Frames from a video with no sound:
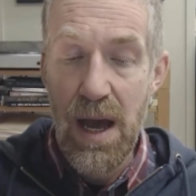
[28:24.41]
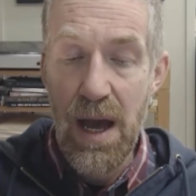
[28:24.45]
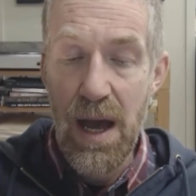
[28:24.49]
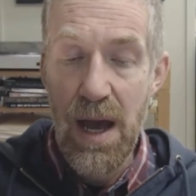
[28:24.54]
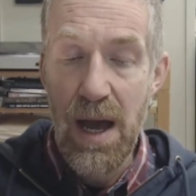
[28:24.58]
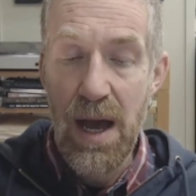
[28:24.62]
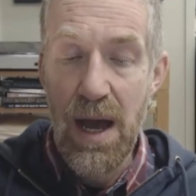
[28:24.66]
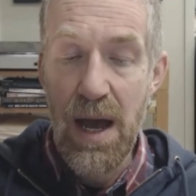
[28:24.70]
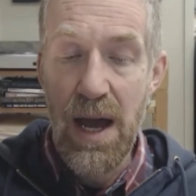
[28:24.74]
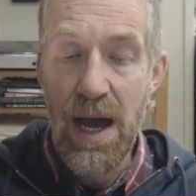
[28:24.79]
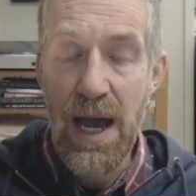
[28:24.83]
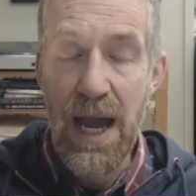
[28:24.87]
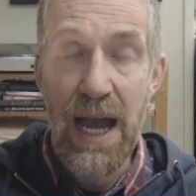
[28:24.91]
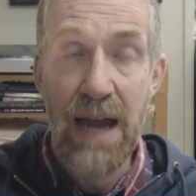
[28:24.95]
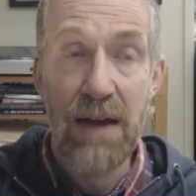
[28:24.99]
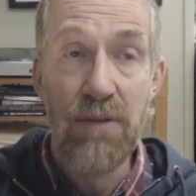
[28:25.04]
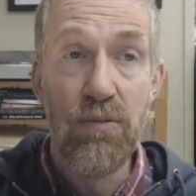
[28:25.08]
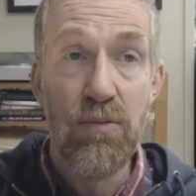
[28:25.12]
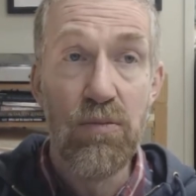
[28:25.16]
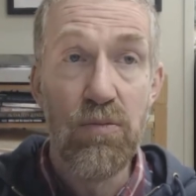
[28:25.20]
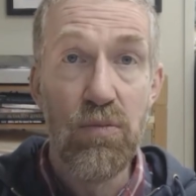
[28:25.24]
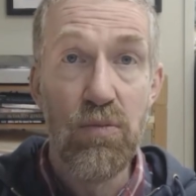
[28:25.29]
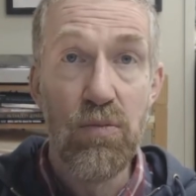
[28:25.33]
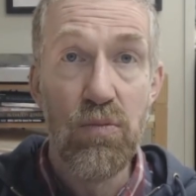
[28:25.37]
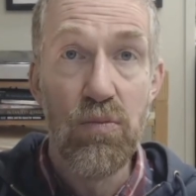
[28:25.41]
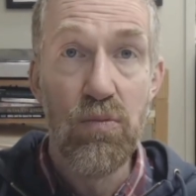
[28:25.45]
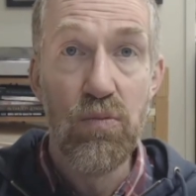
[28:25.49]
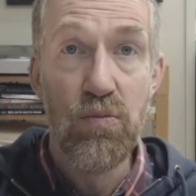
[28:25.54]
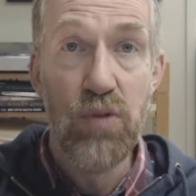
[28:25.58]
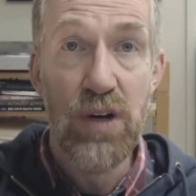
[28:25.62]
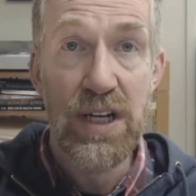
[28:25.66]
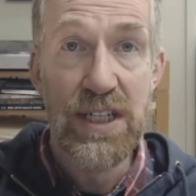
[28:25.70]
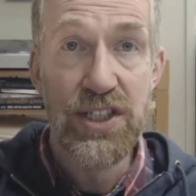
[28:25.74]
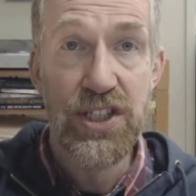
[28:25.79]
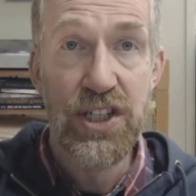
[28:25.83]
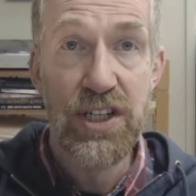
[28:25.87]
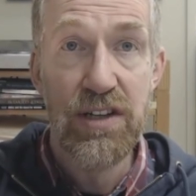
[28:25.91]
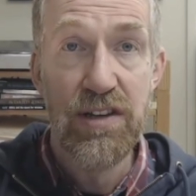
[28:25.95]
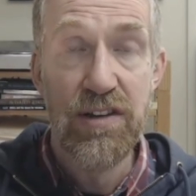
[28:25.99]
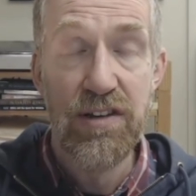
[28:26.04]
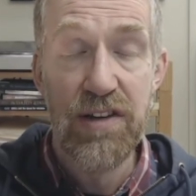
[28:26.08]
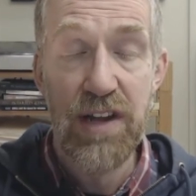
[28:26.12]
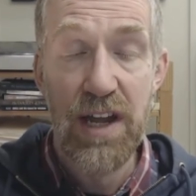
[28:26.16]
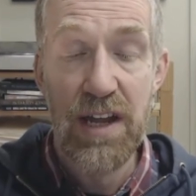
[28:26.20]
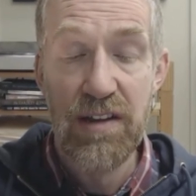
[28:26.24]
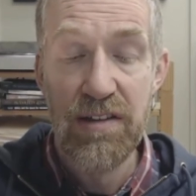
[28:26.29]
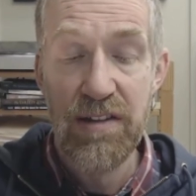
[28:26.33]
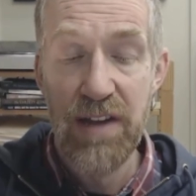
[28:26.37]
And Richard
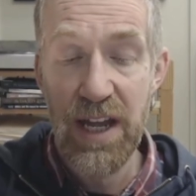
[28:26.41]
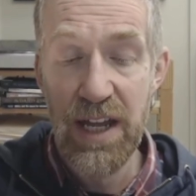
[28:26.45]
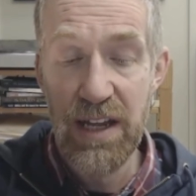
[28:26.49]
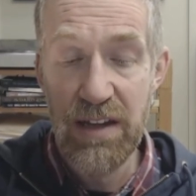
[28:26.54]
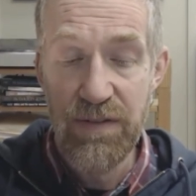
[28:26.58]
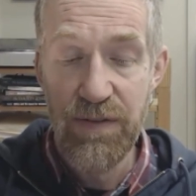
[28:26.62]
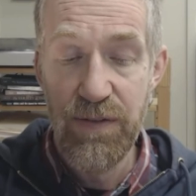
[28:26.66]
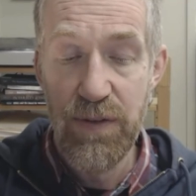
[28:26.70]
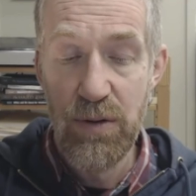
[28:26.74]
says his